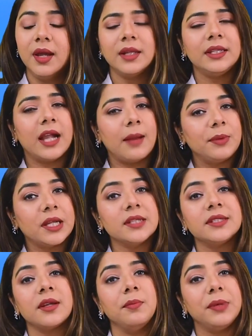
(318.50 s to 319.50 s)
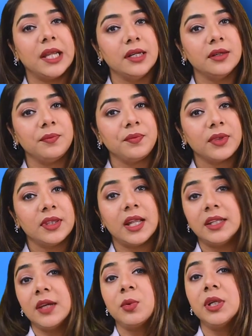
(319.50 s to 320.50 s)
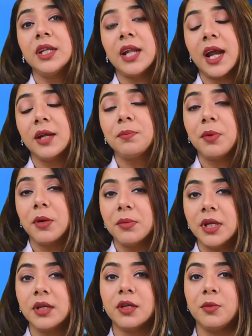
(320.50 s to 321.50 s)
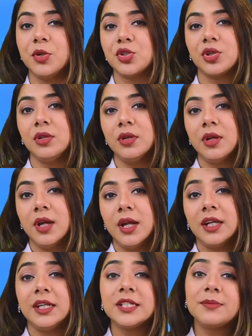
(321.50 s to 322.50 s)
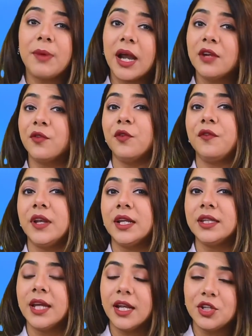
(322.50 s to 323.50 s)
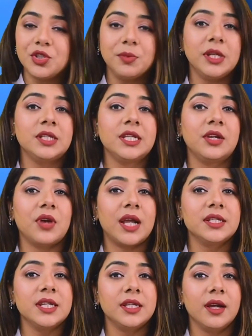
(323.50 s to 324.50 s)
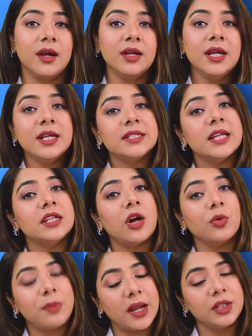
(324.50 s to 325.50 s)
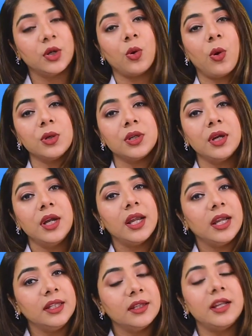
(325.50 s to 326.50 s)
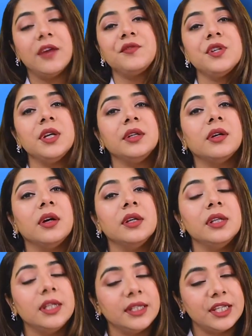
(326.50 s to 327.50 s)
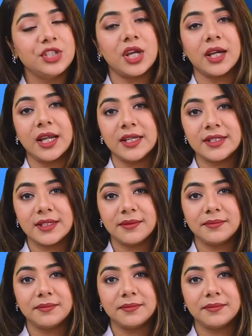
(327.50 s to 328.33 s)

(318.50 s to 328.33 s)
The applicants complained that they were denied permanent commission despite fulfilling the eligibility criteria set out by the court in the Lieutenant Colonel Nitisha case.